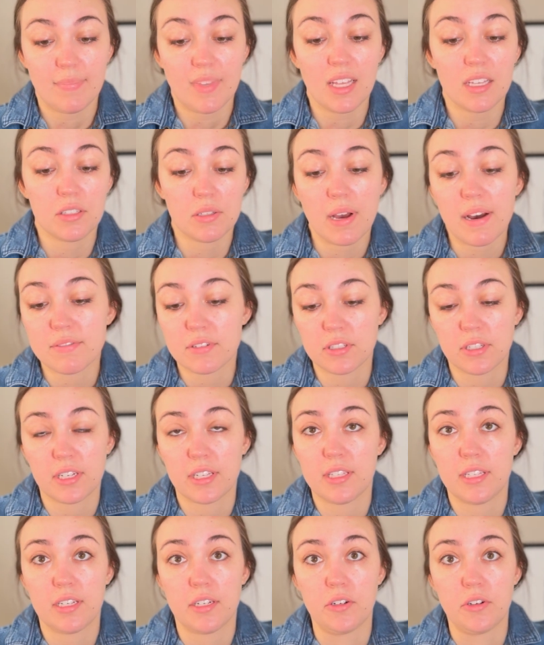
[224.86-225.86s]
you have to look at
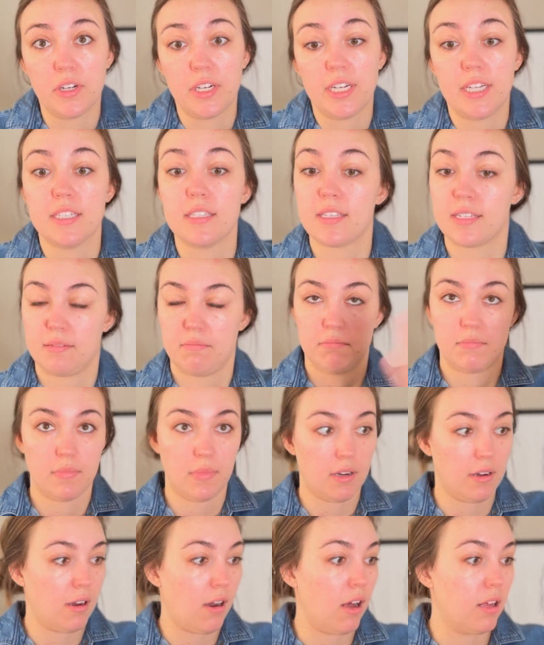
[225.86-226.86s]
the ingredients.
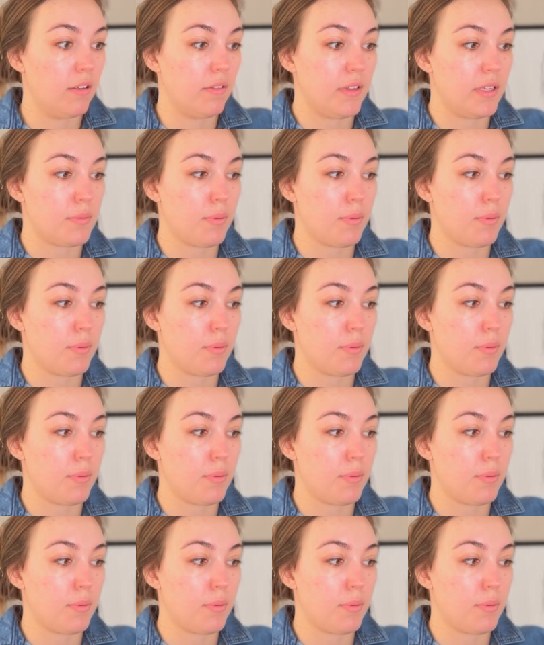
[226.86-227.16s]
All of these